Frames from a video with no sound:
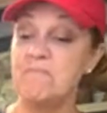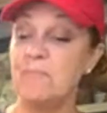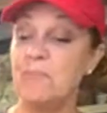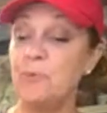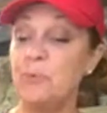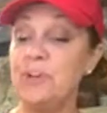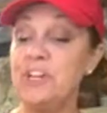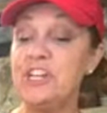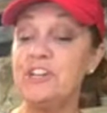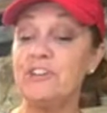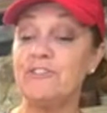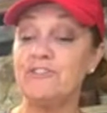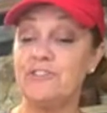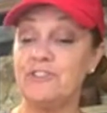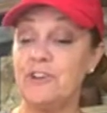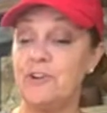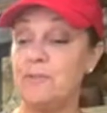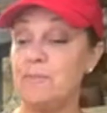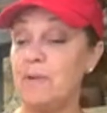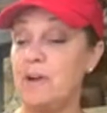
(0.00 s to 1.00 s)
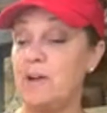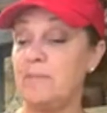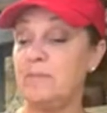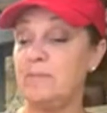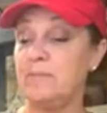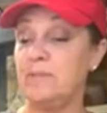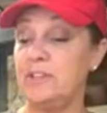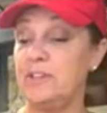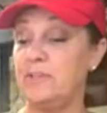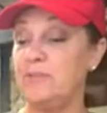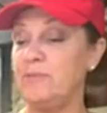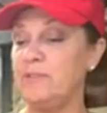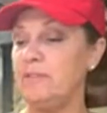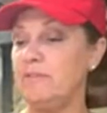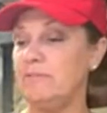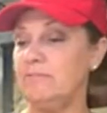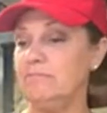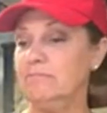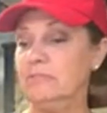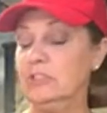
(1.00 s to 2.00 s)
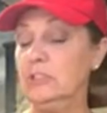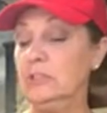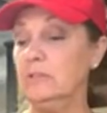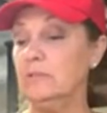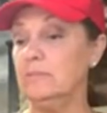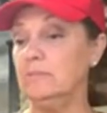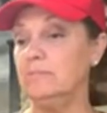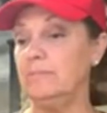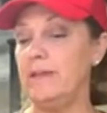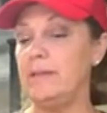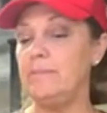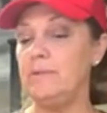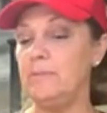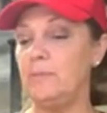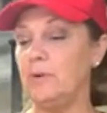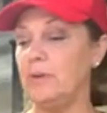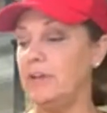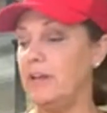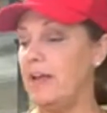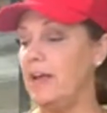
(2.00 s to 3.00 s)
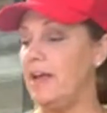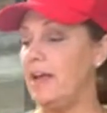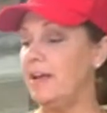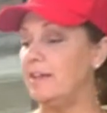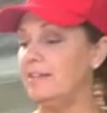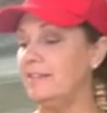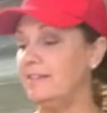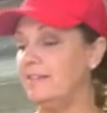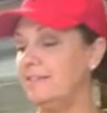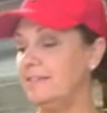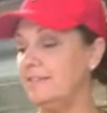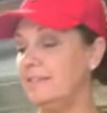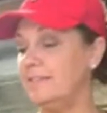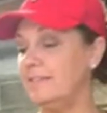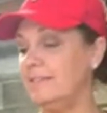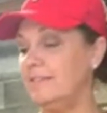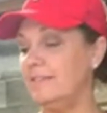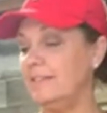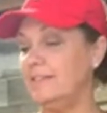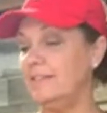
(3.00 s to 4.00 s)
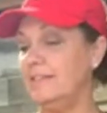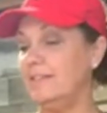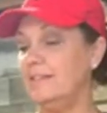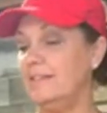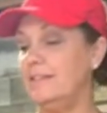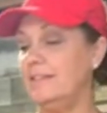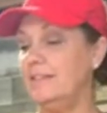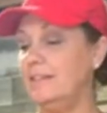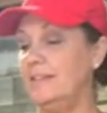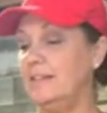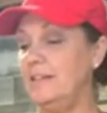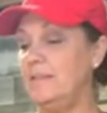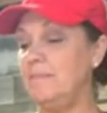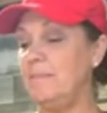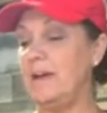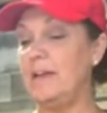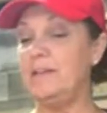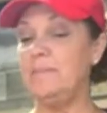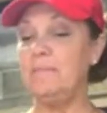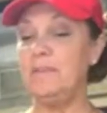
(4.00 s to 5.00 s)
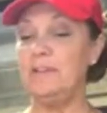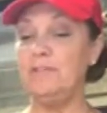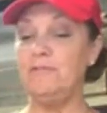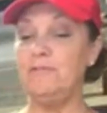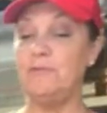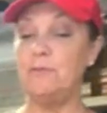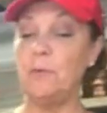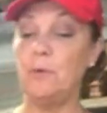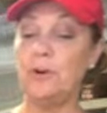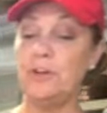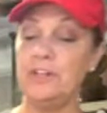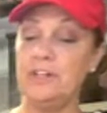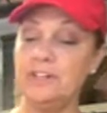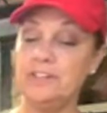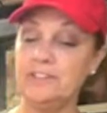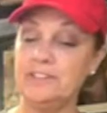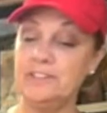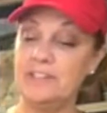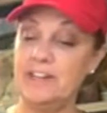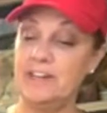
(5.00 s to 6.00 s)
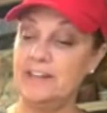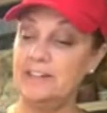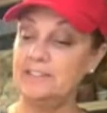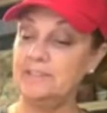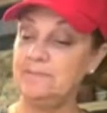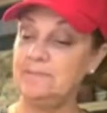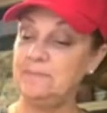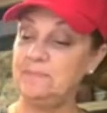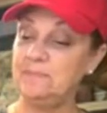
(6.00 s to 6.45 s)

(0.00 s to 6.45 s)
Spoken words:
3 years ago, probably. Oh, maybe more than that. It might be 4 years now.